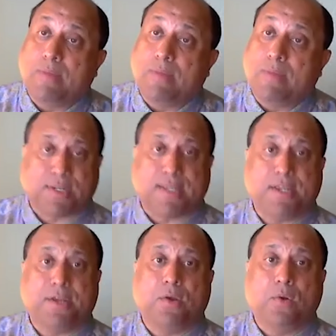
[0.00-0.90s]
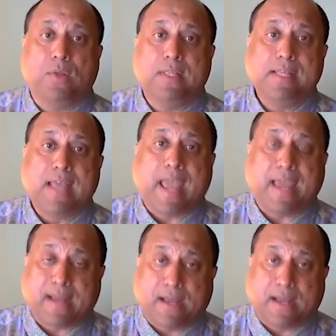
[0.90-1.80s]
sauerkraut,
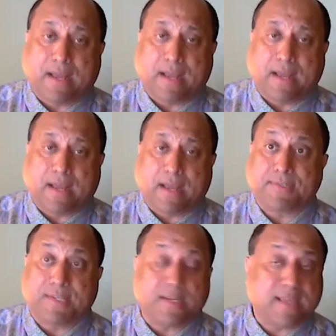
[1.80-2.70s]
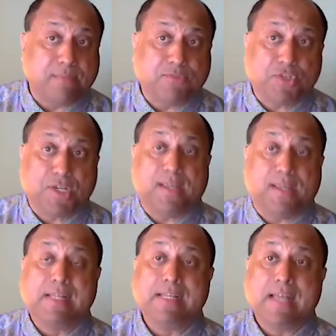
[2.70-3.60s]
and other things that basically
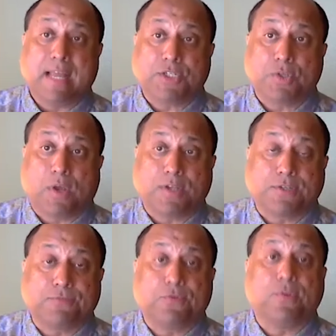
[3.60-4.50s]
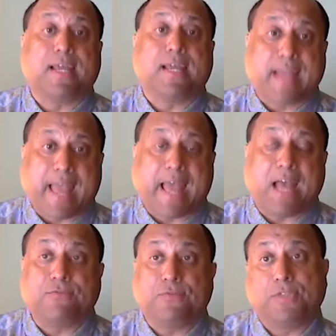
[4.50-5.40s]
kimchi and so on and so forth that
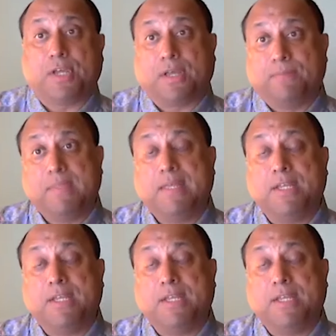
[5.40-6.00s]
have the